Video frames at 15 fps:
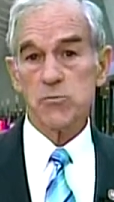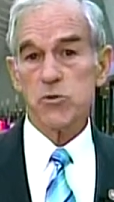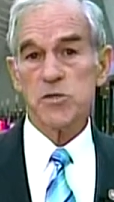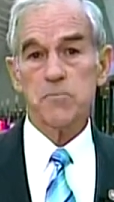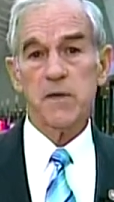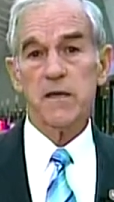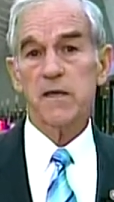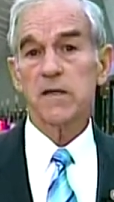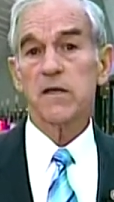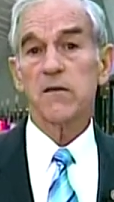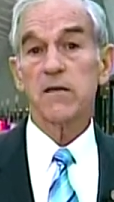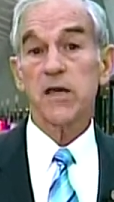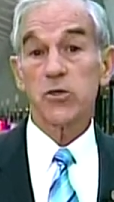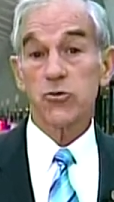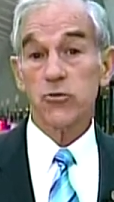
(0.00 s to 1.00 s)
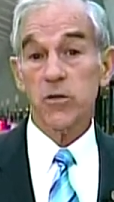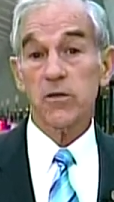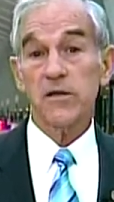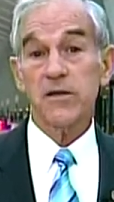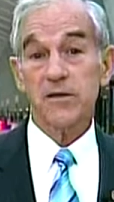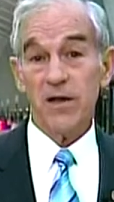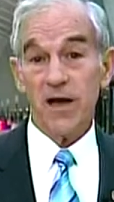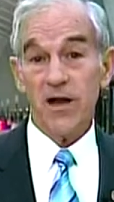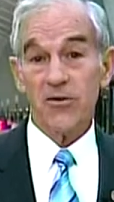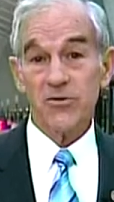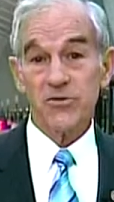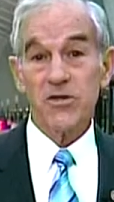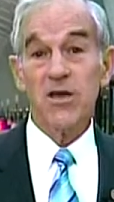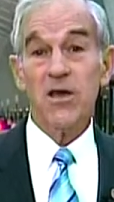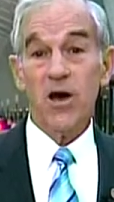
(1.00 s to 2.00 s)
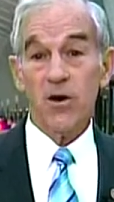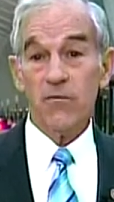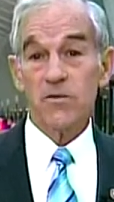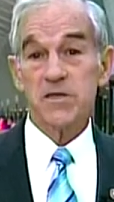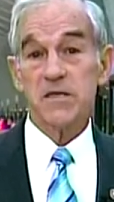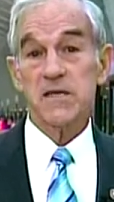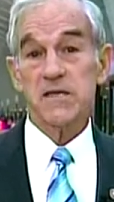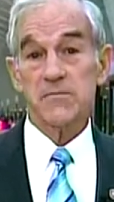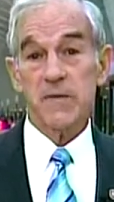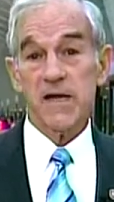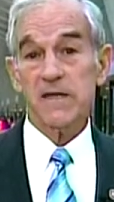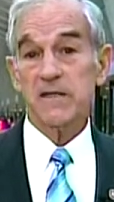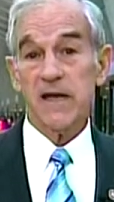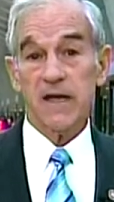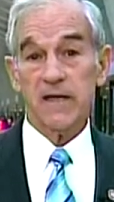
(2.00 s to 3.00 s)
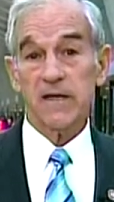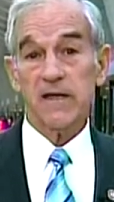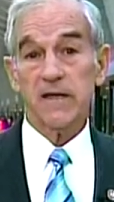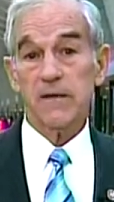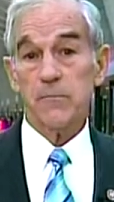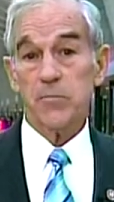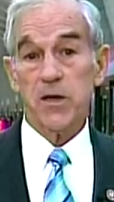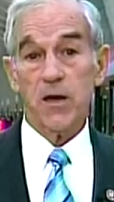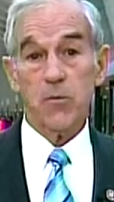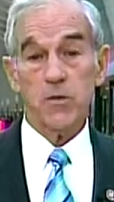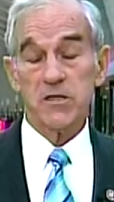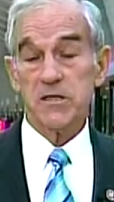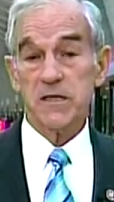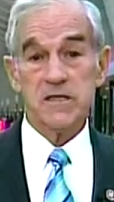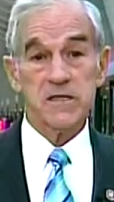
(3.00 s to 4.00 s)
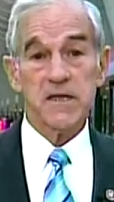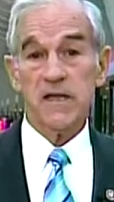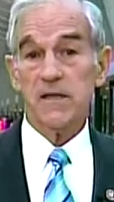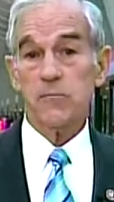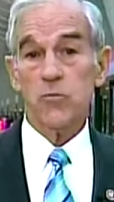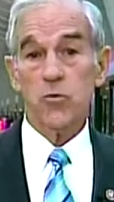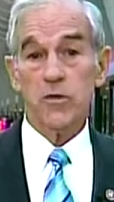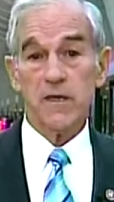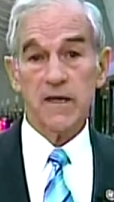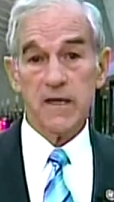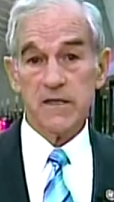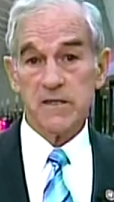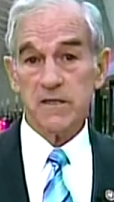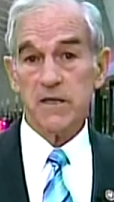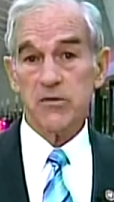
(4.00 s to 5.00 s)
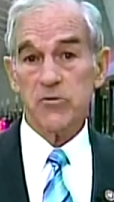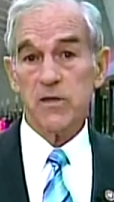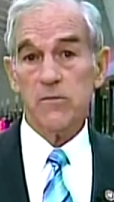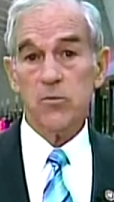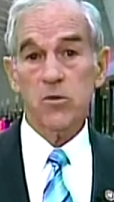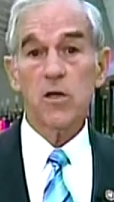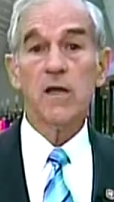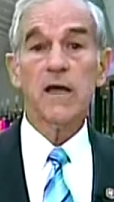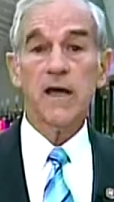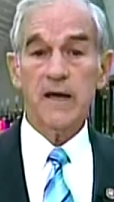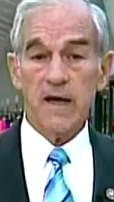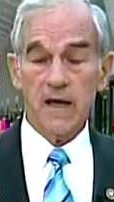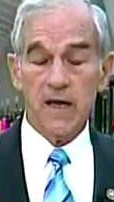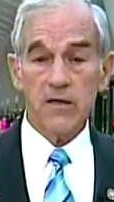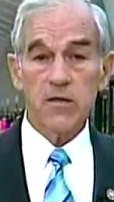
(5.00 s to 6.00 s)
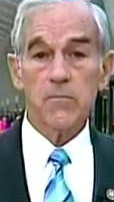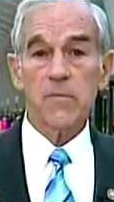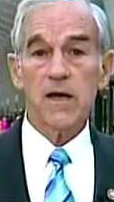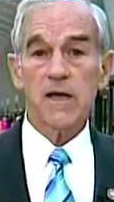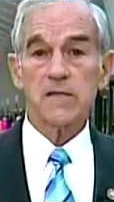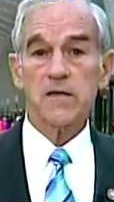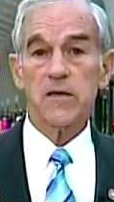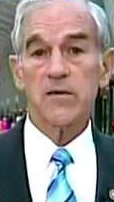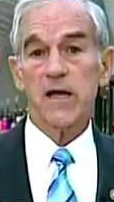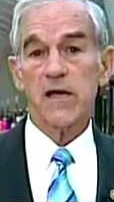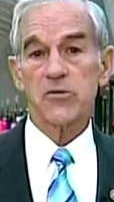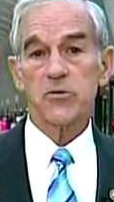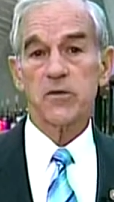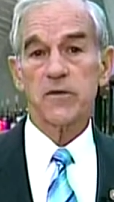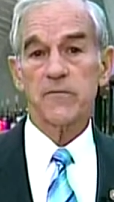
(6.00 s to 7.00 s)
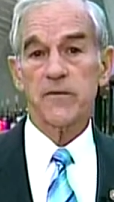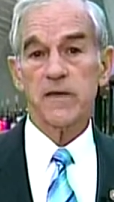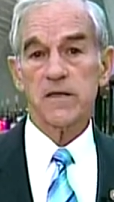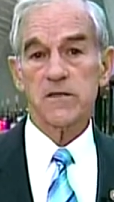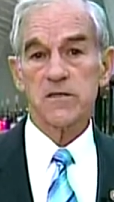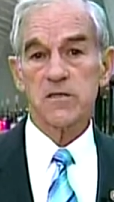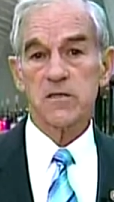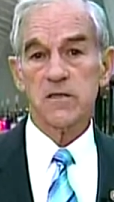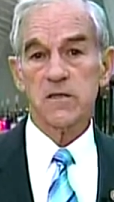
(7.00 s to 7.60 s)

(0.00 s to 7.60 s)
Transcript: We're spending nearly $1 trillion overseas maintaining an empire which does nothing more than get us into trouble and undermines our national defense.